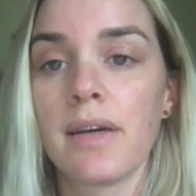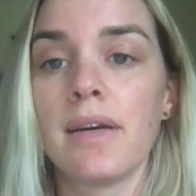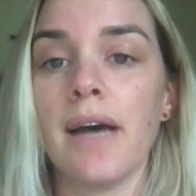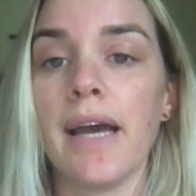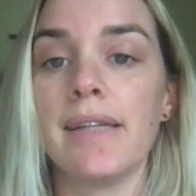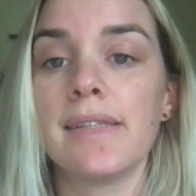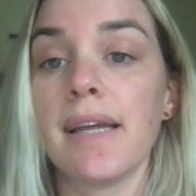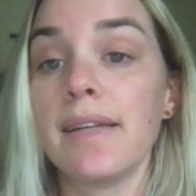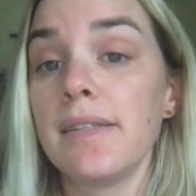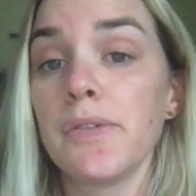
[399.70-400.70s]
I
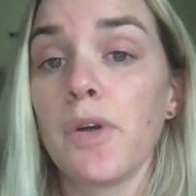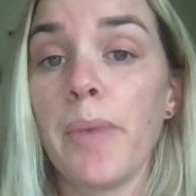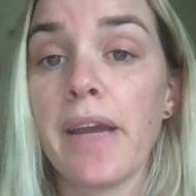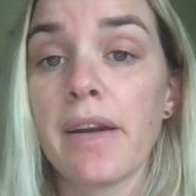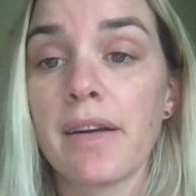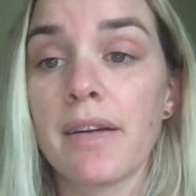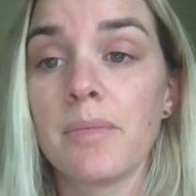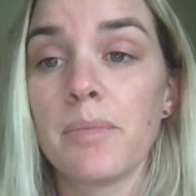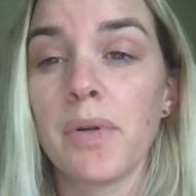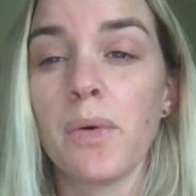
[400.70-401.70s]
intended to obey her,
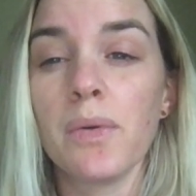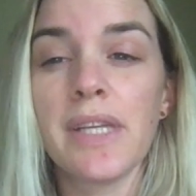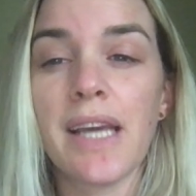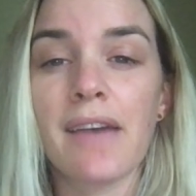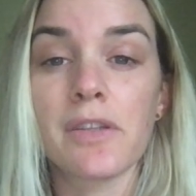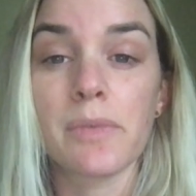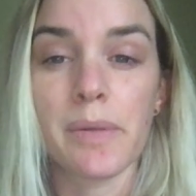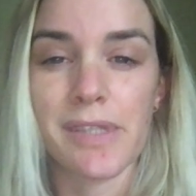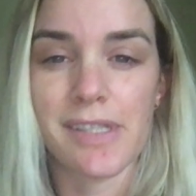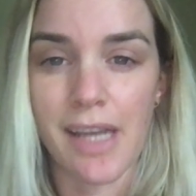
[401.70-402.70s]
but only after we
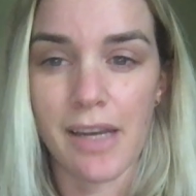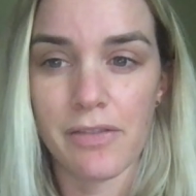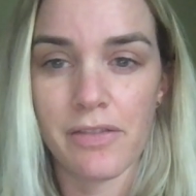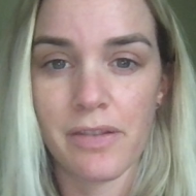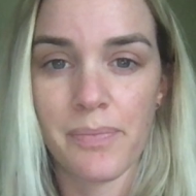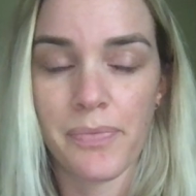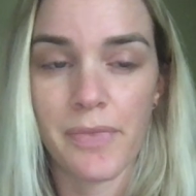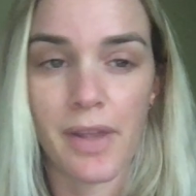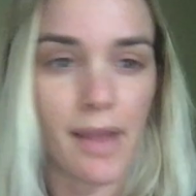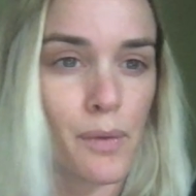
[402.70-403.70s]
were safe,
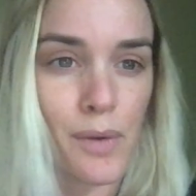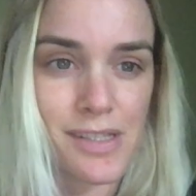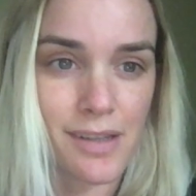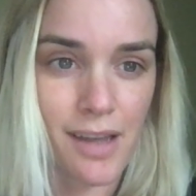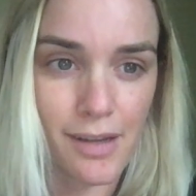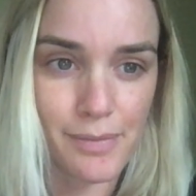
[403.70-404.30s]
and that wasn't yet.